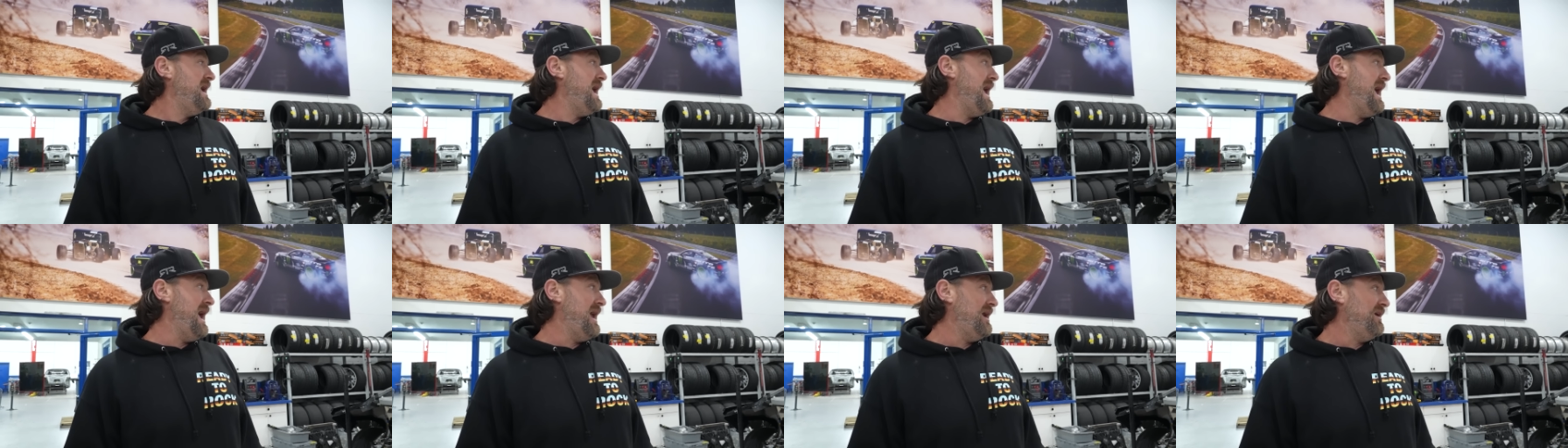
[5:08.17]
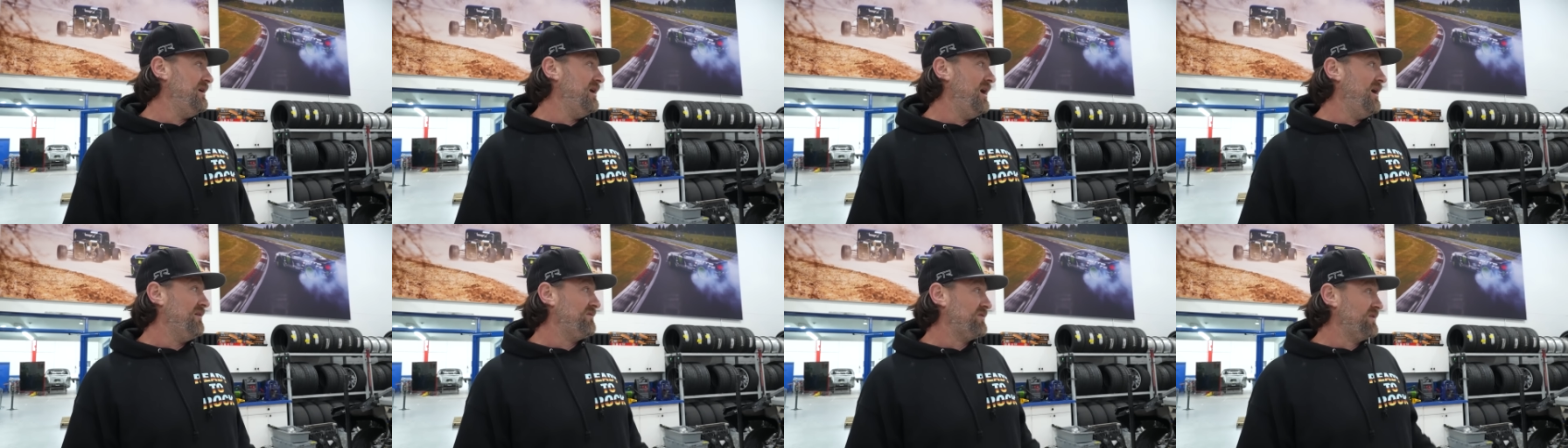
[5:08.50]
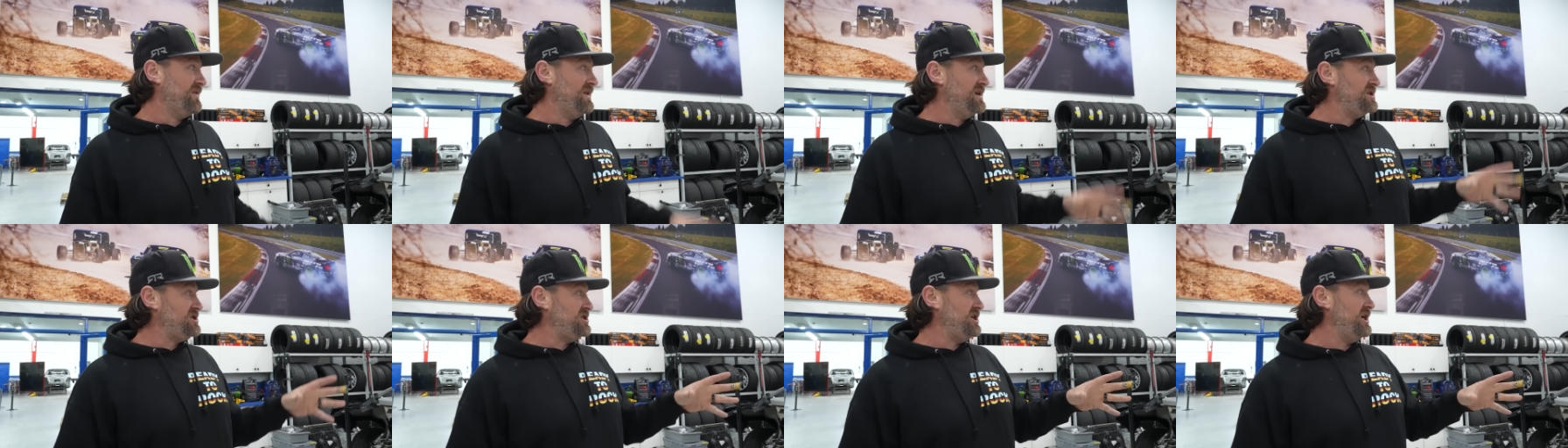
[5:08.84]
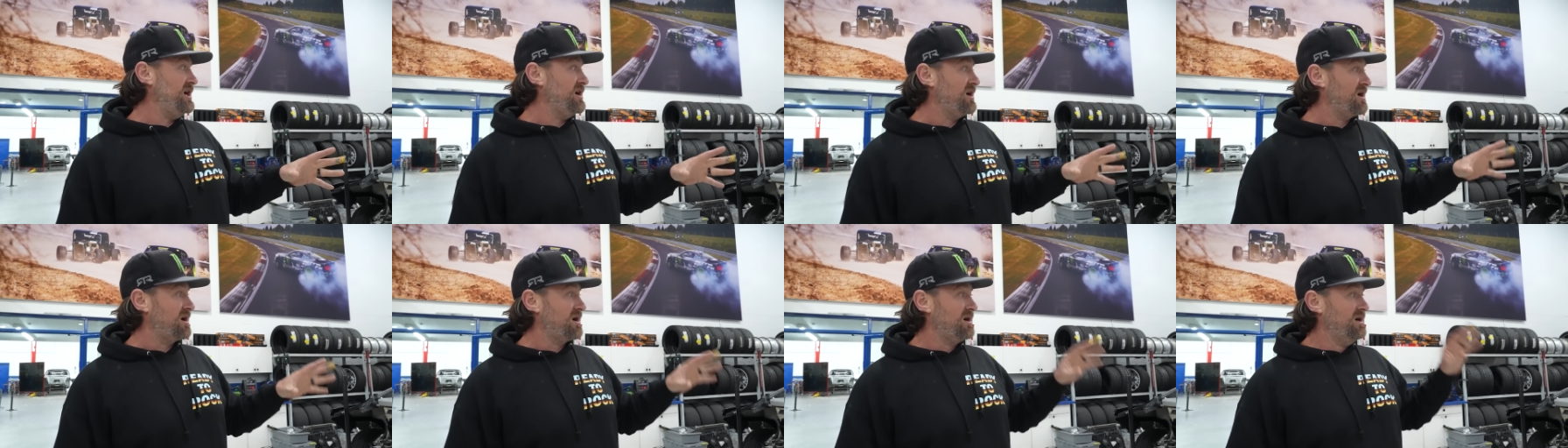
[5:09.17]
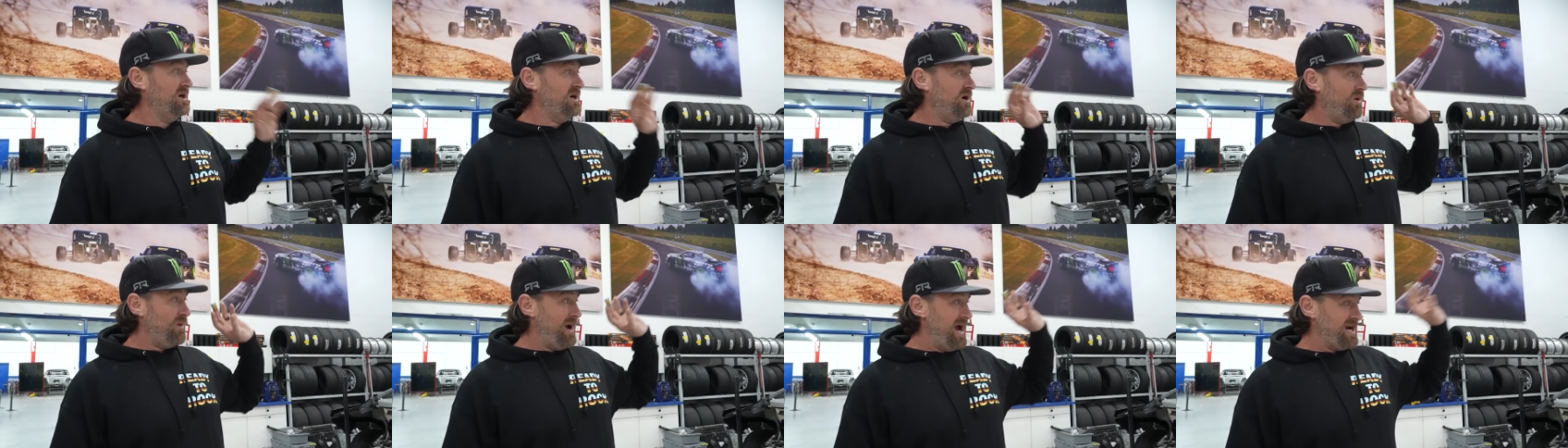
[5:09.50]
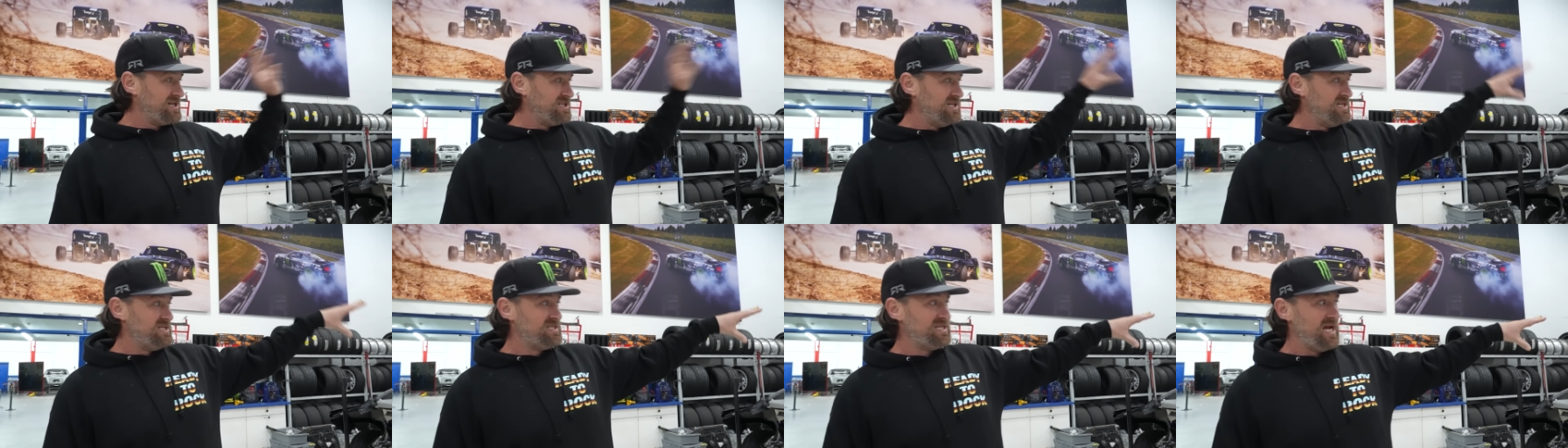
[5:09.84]
And uh, for this year, we
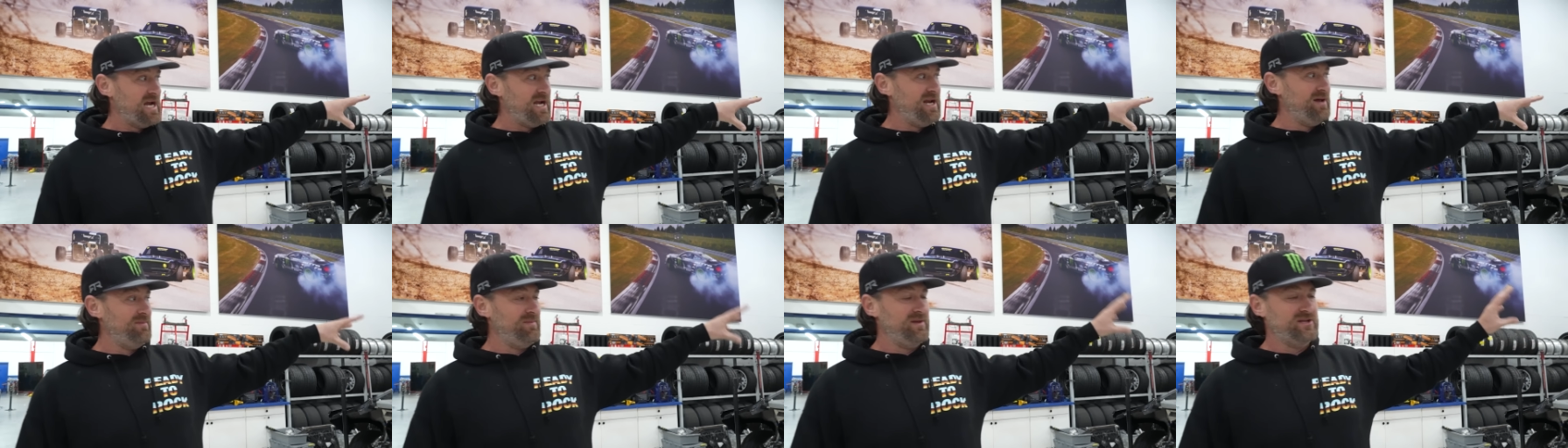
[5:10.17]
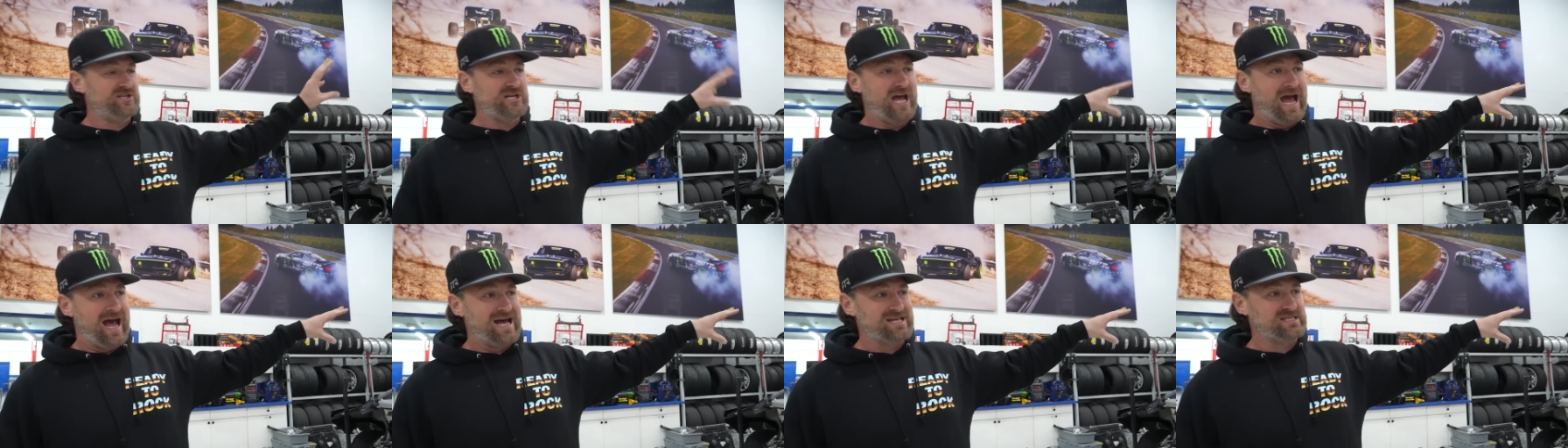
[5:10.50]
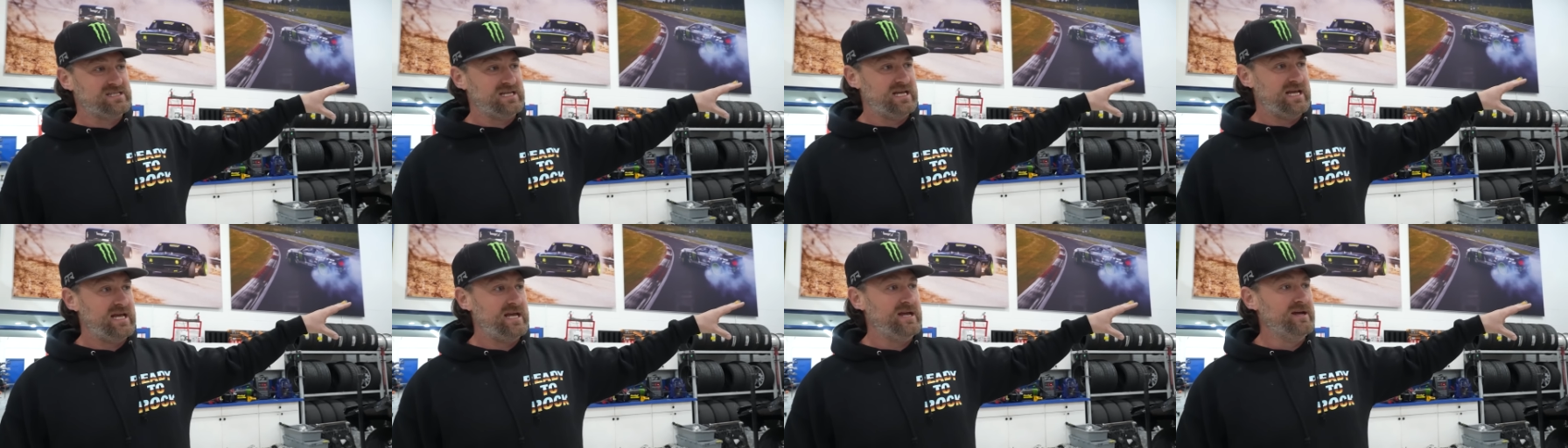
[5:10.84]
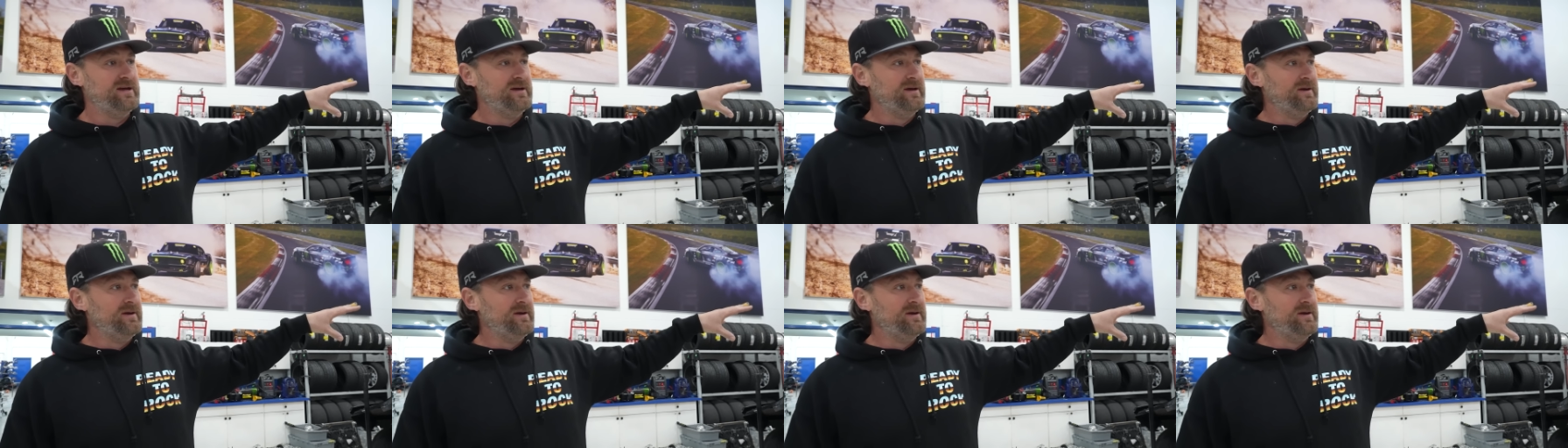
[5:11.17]
actually sent him the chassis,